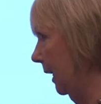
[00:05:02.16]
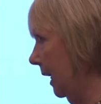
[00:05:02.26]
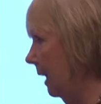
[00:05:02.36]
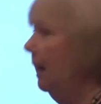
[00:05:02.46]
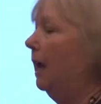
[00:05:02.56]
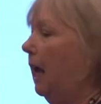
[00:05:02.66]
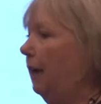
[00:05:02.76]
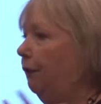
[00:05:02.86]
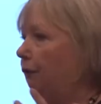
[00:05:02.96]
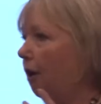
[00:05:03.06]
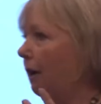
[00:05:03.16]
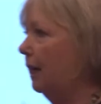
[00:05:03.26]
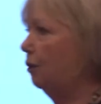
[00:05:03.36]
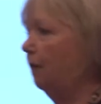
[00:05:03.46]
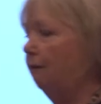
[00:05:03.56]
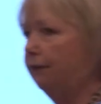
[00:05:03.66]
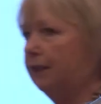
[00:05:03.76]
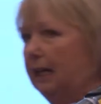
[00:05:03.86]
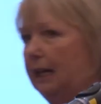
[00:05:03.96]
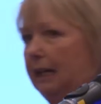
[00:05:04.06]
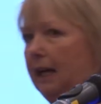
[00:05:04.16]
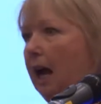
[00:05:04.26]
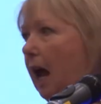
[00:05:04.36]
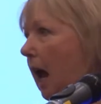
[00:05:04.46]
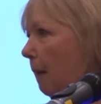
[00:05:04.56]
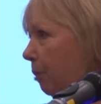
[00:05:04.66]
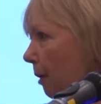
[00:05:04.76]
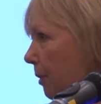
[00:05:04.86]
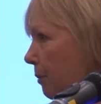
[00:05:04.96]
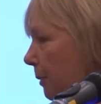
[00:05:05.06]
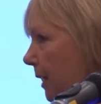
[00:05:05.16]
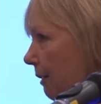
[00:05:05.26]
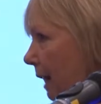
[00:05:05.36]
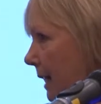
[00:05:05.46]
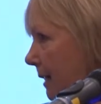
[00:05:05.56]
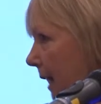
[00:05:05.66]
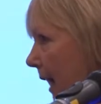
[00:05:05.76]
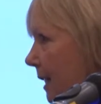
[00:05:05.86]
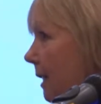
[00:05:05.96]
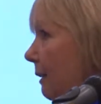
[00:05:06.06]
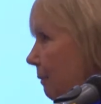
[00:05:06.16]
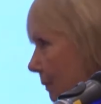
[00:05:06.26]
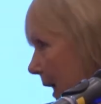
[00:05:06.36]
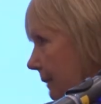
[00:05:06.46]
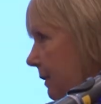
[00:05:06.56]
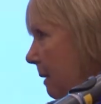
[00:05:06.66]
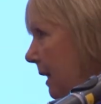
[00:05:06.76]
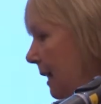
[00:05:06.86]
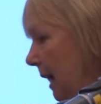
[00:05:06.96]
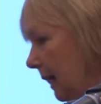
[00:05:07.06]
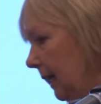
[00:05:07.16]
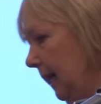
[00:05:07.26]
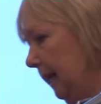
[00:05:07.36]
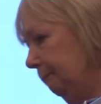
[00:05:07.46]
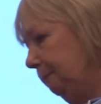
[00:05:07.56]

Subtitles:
clear. If you've got extreme fatigue and problems with your eyesight, we have to make that clear.